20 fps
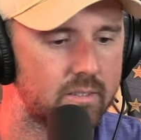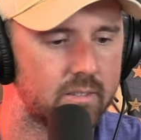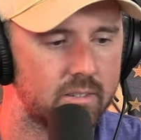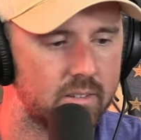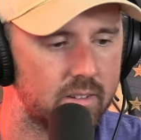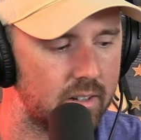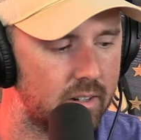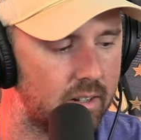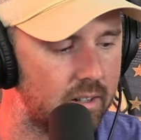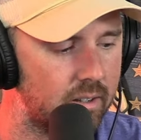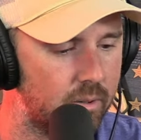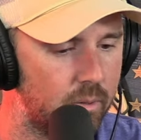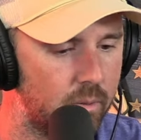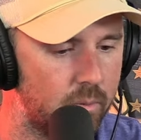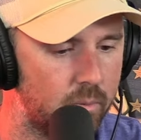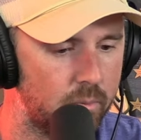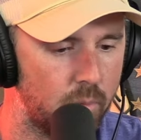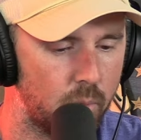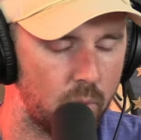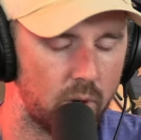Right. You
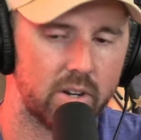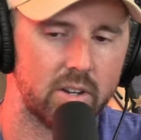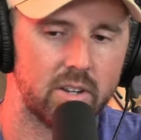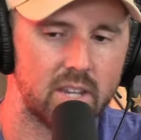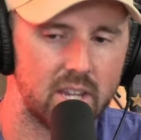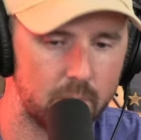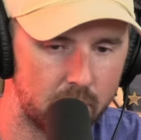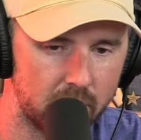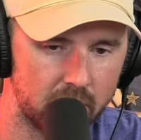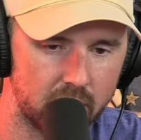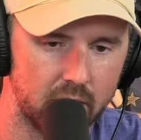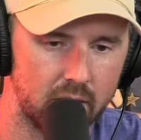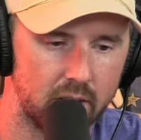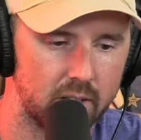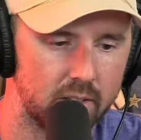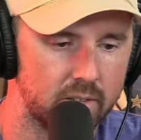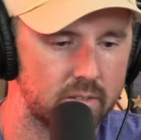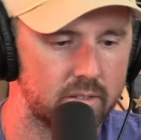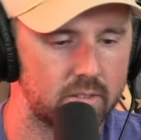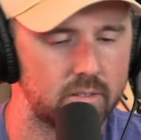know, where do you keep your
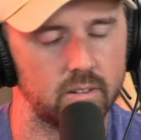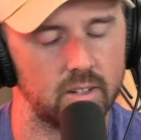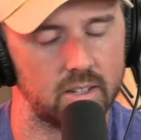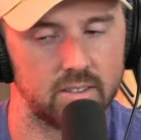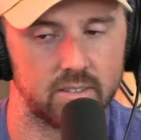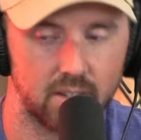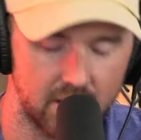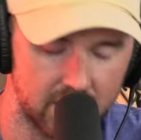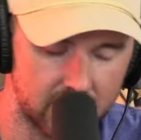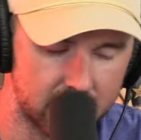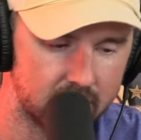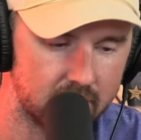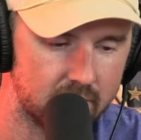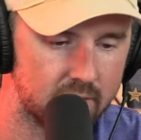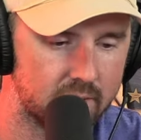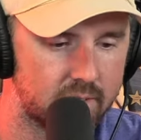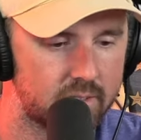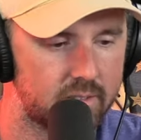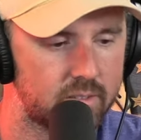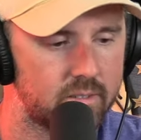guns? In
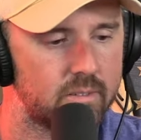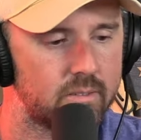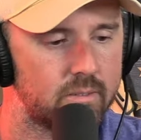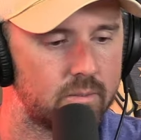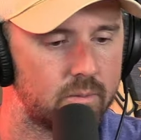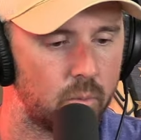Texas.